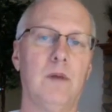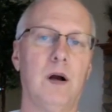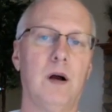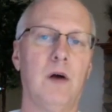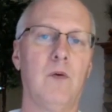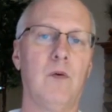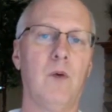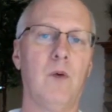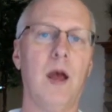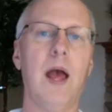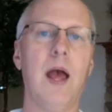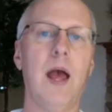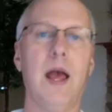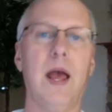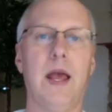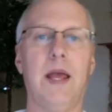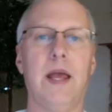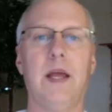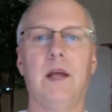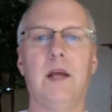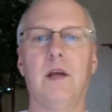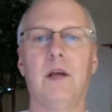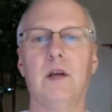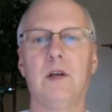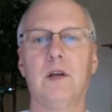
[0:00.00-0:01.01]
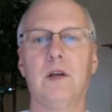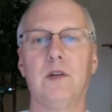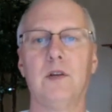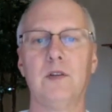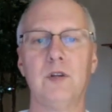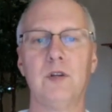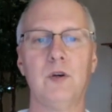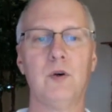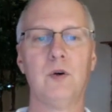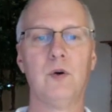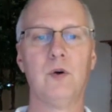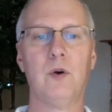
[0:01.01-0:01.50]
a way
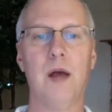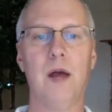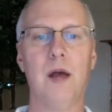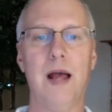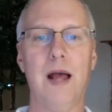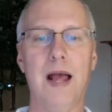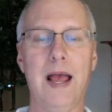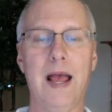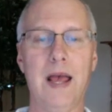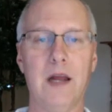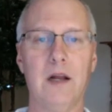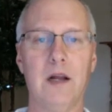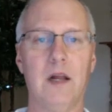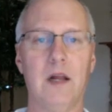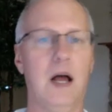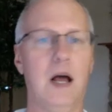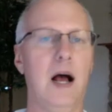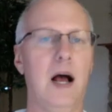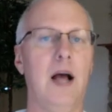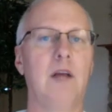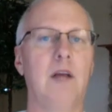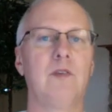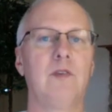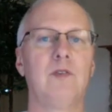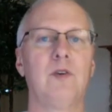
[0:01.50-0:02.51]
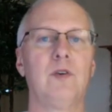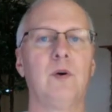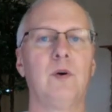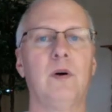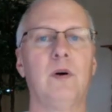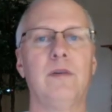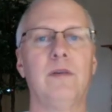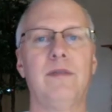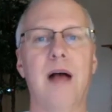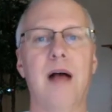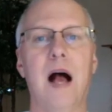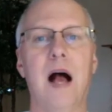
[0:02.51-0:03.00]
to analyze, to
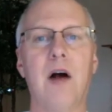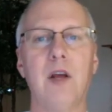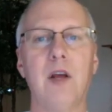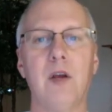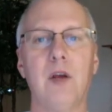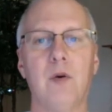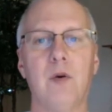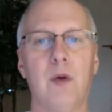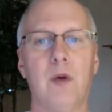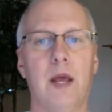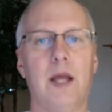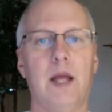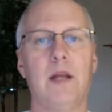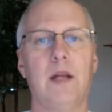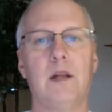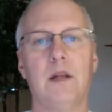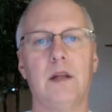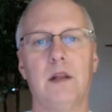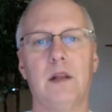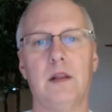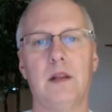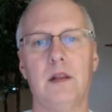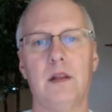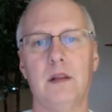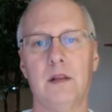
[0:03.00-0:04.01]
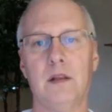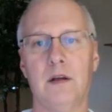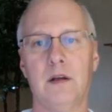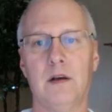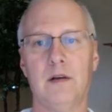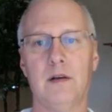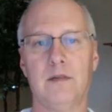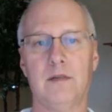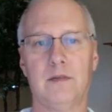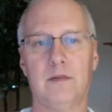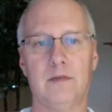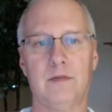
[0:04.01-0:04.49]
evaluate
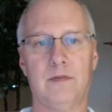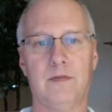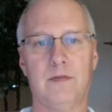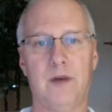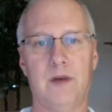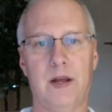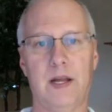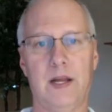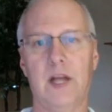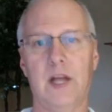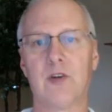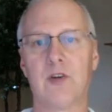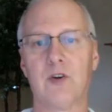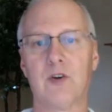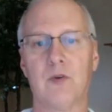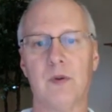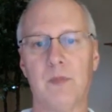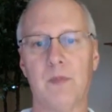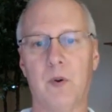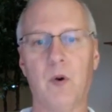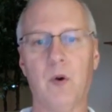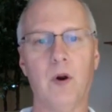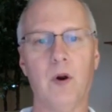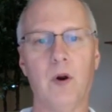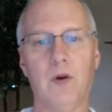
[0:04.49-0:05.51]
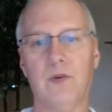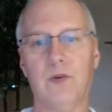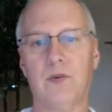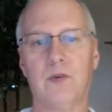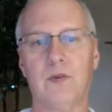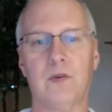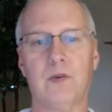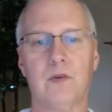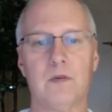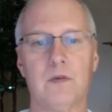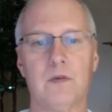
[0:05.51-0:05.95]
the financial reports.